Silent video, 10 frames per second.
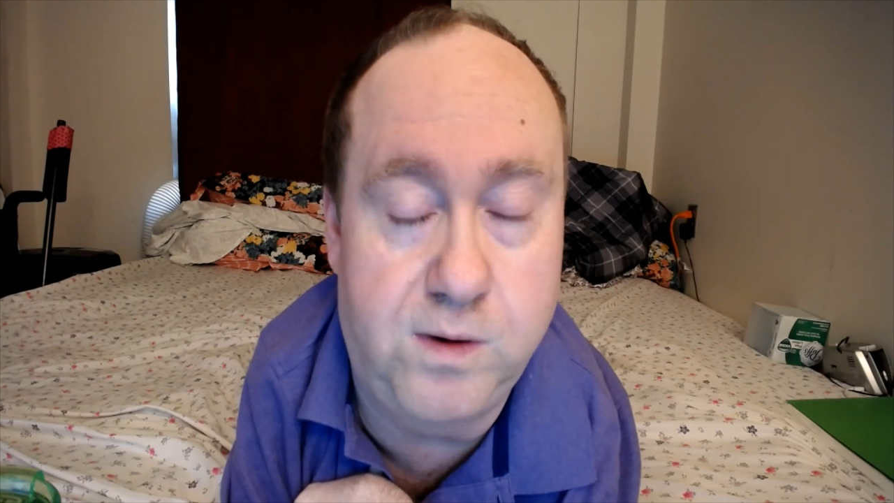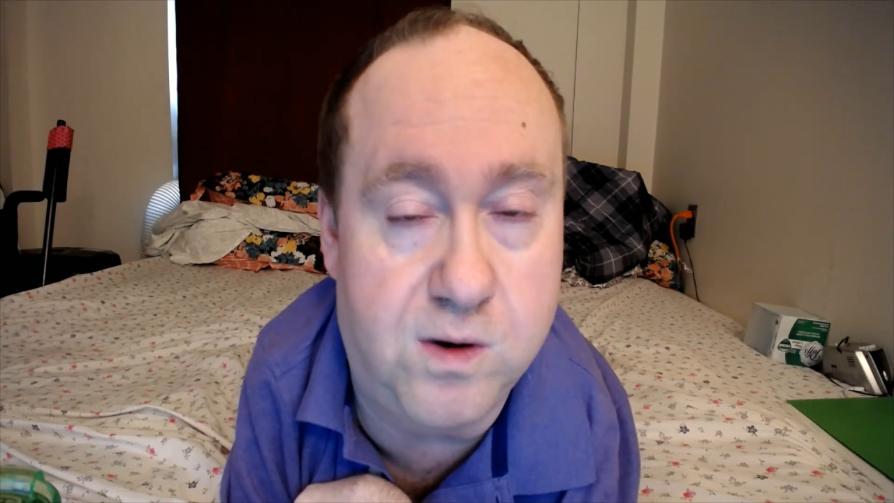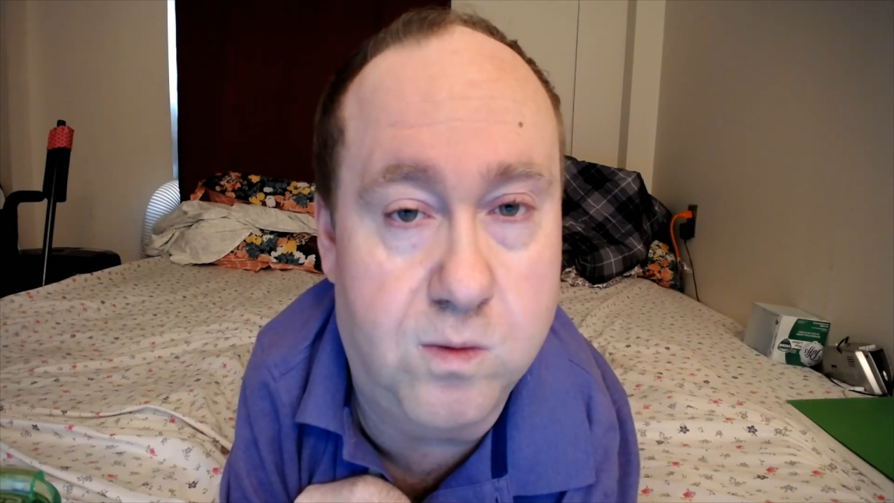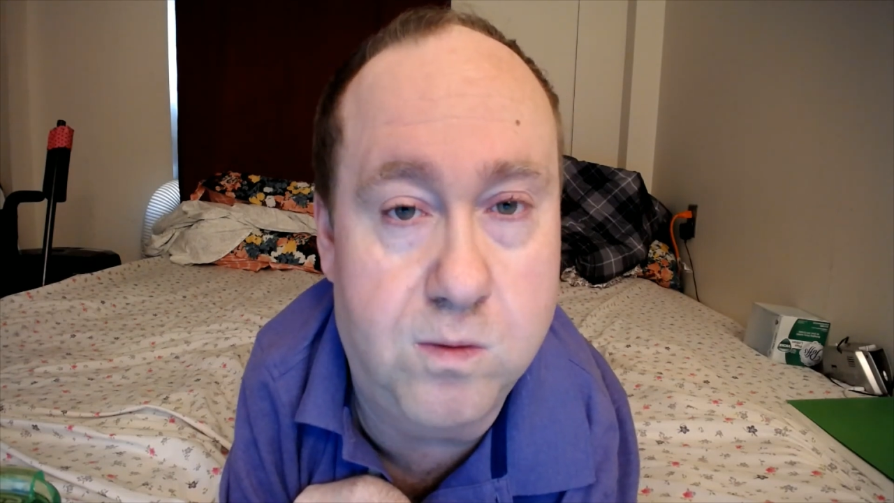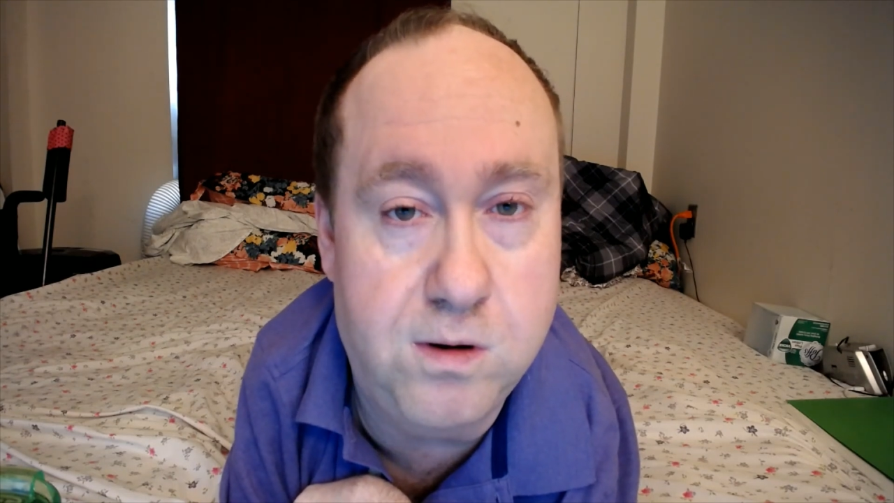
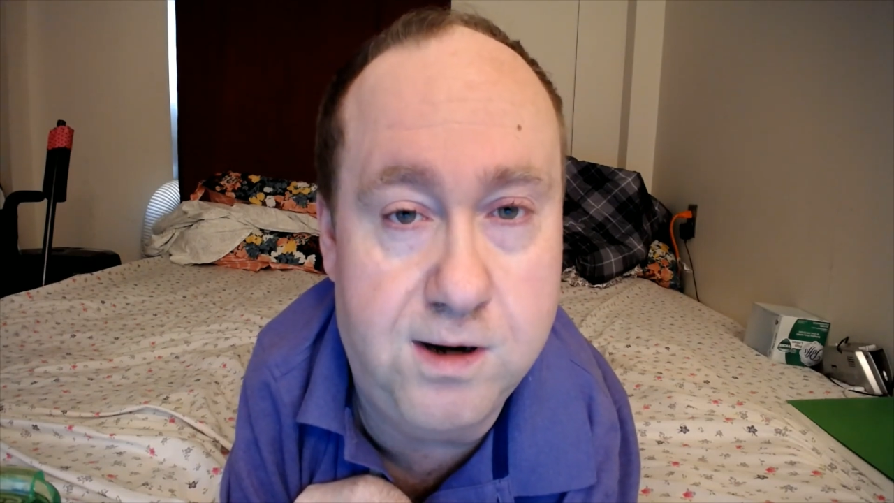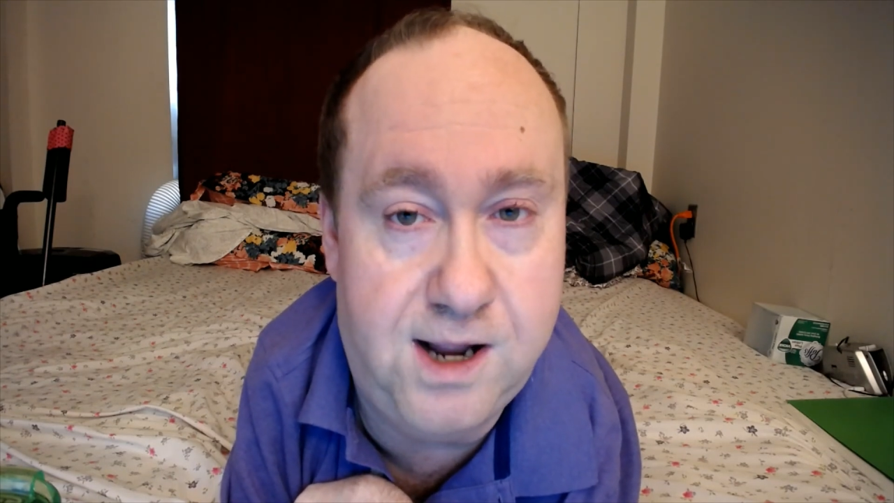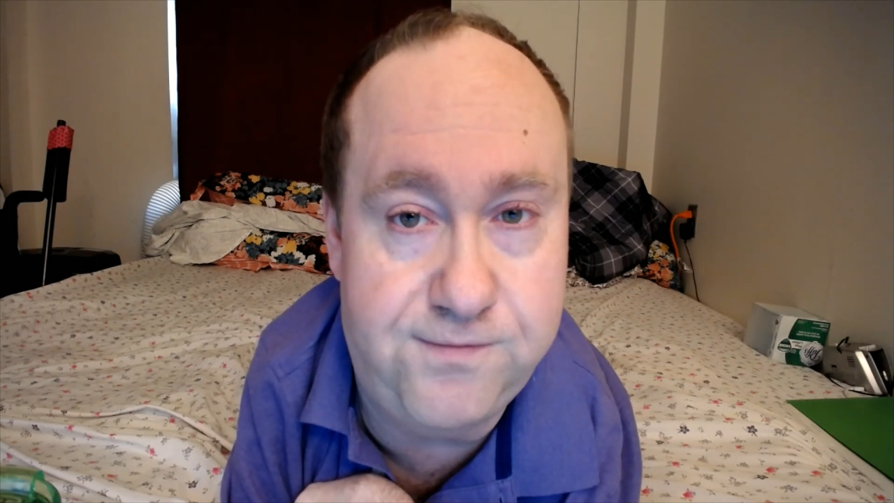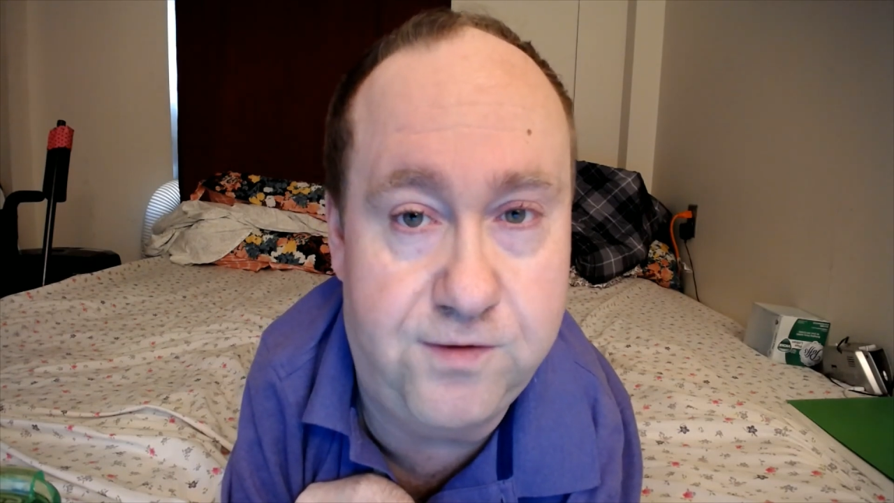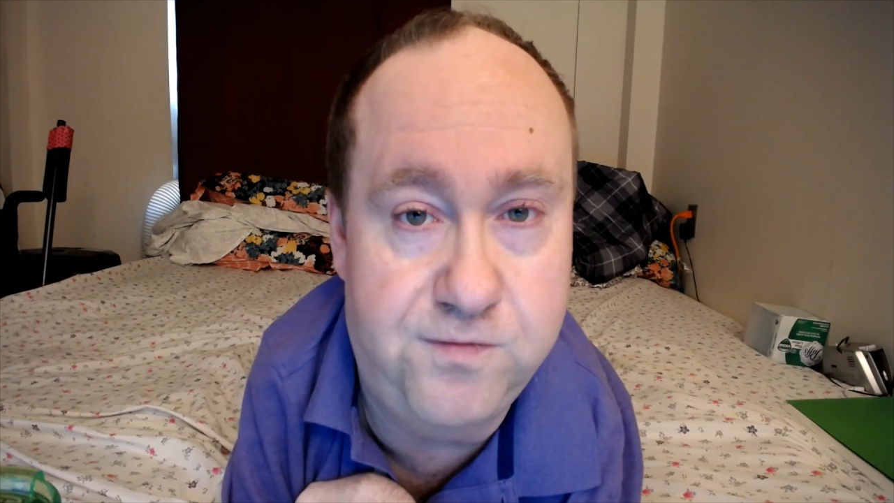record
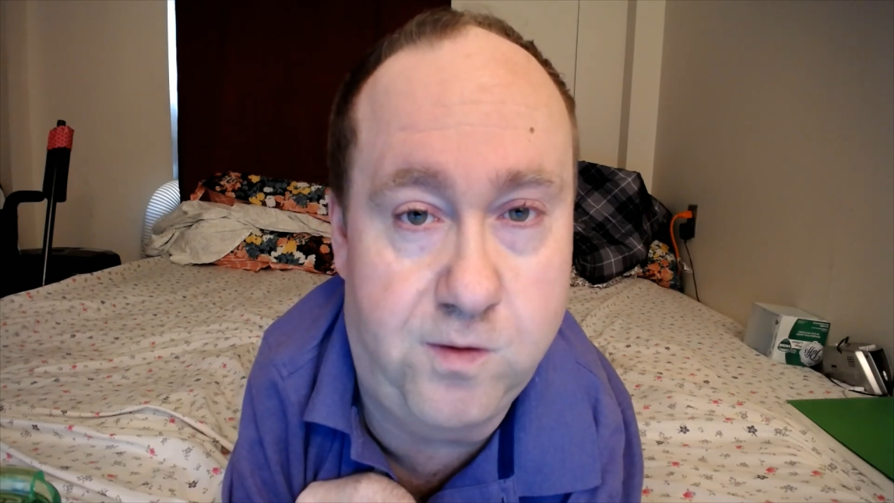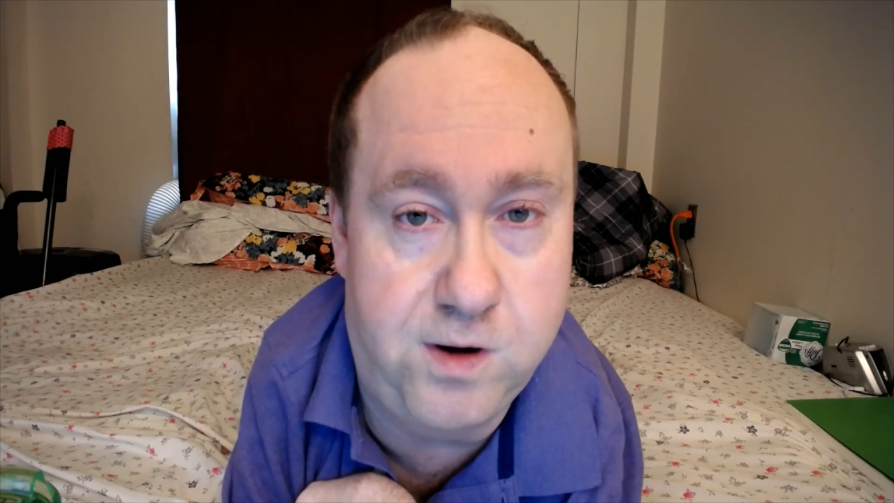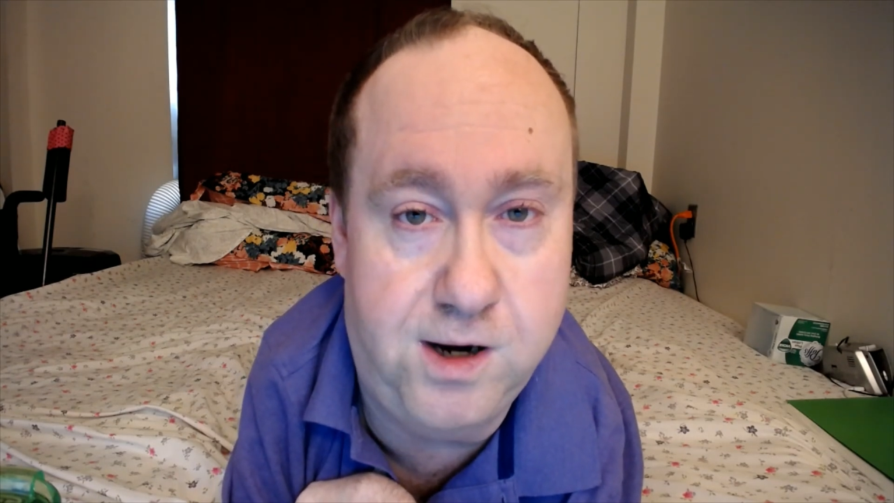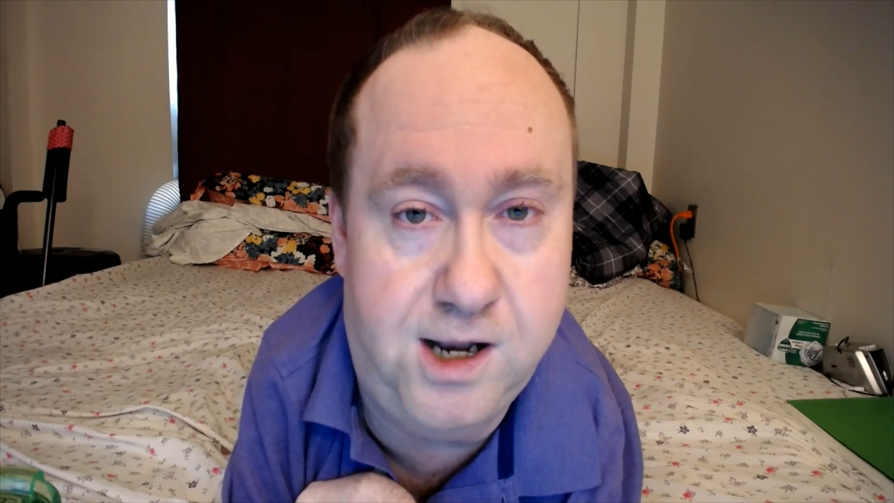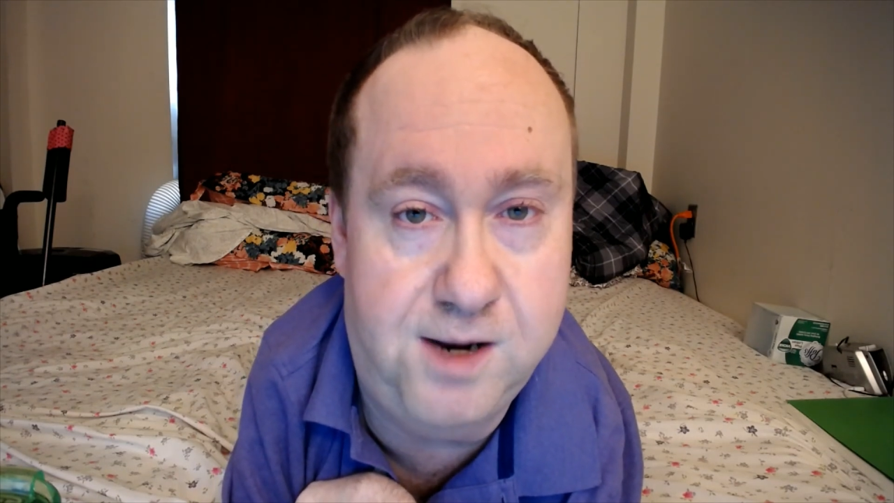off your phone
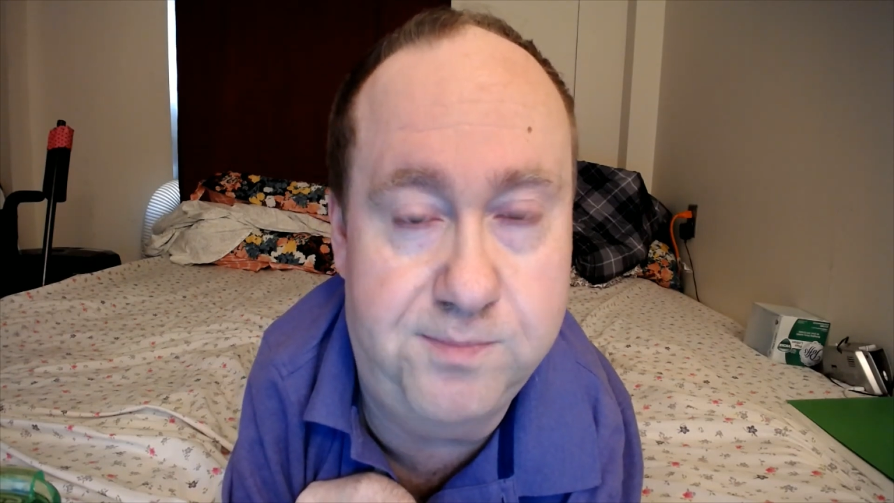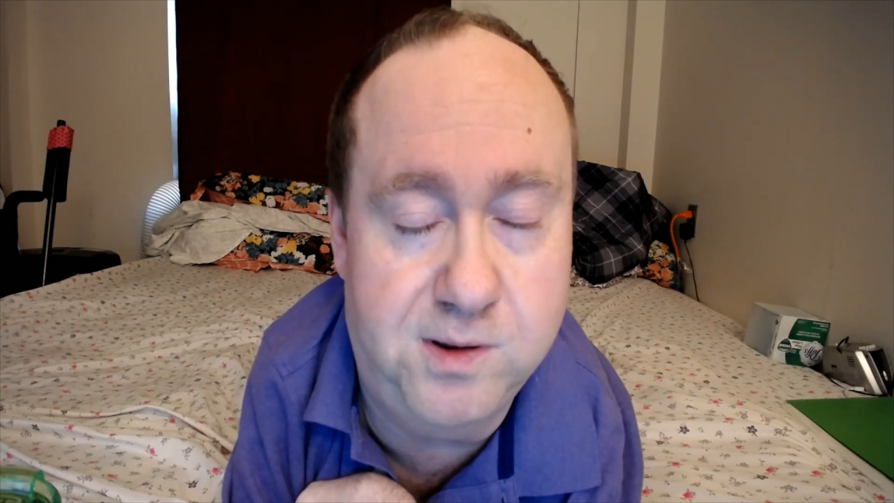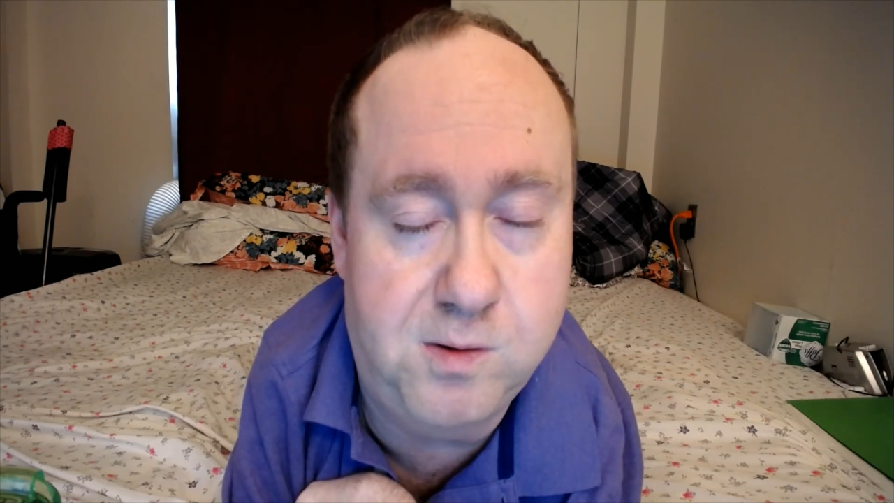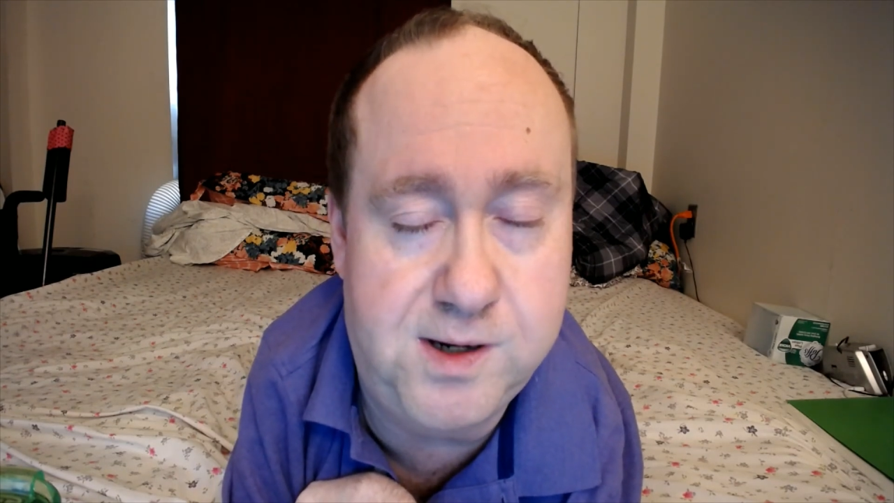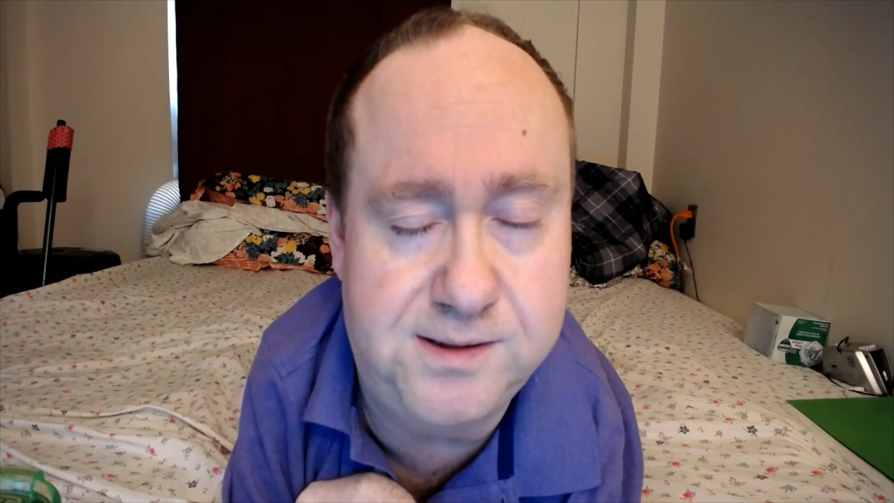and
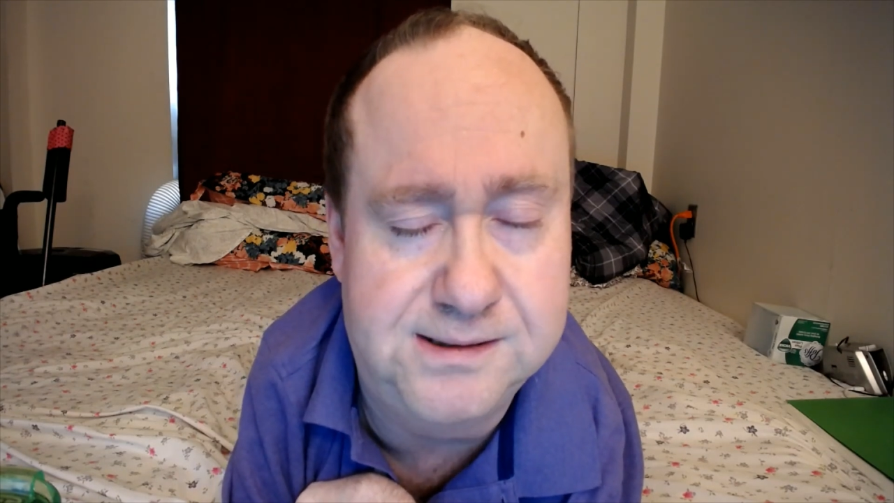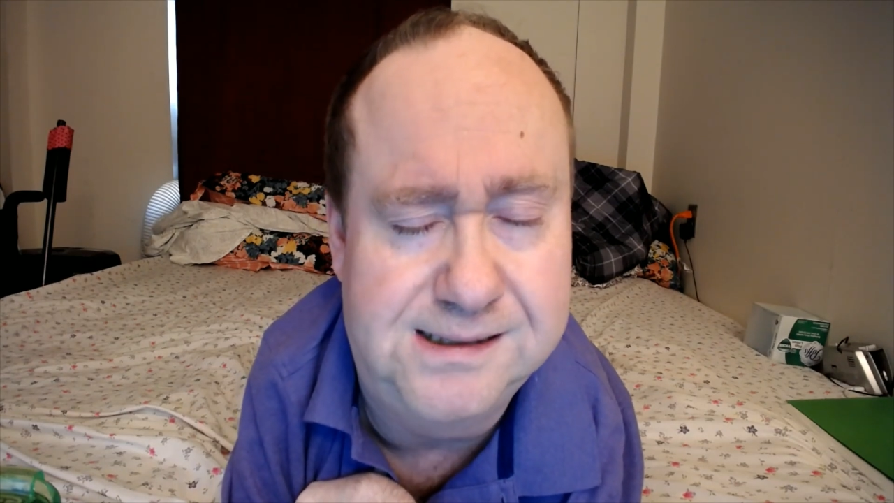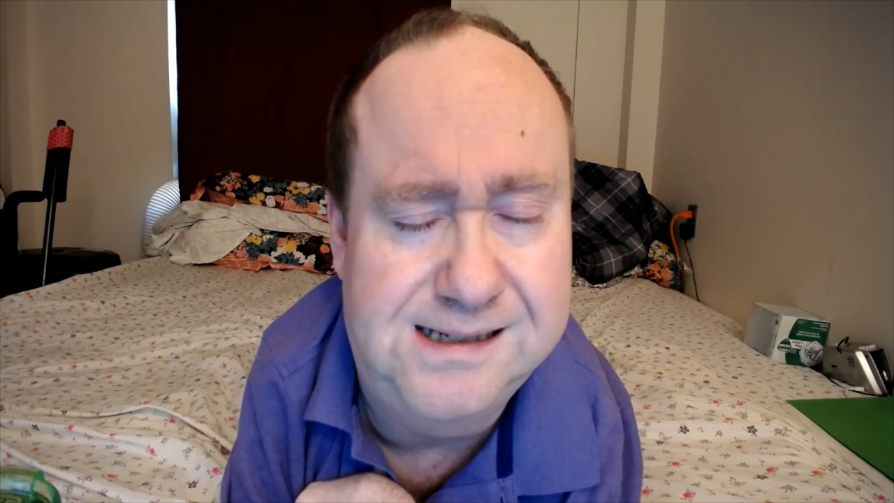upload it,